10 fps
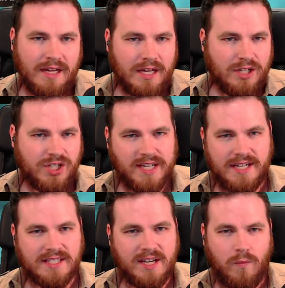She
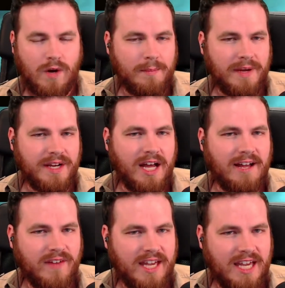is a woman
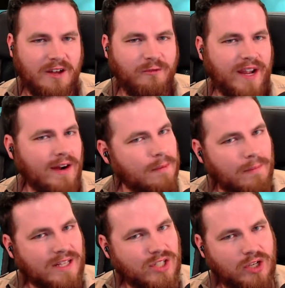of a very
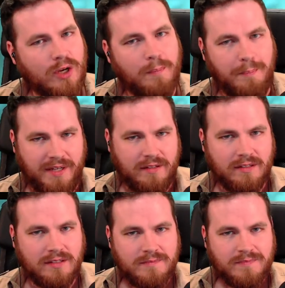muscular
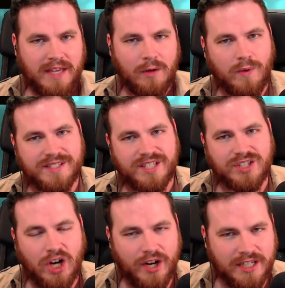build and was the
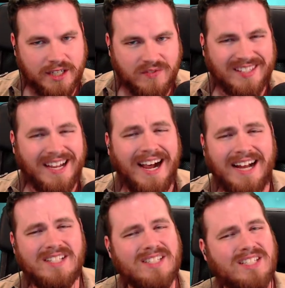target of
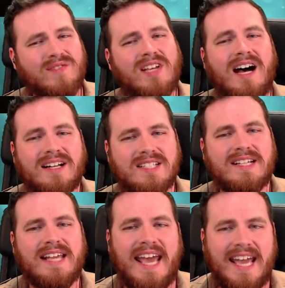tons of
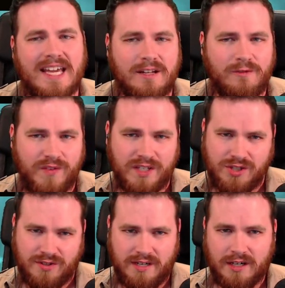toxic hate and
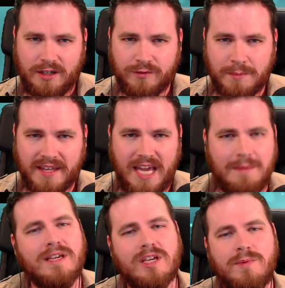vitriol from the
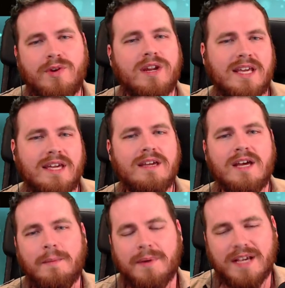gaming community
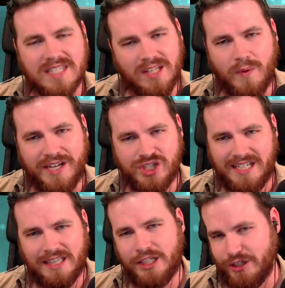because of the way she
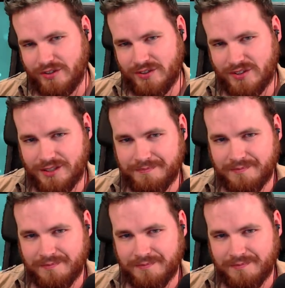looked.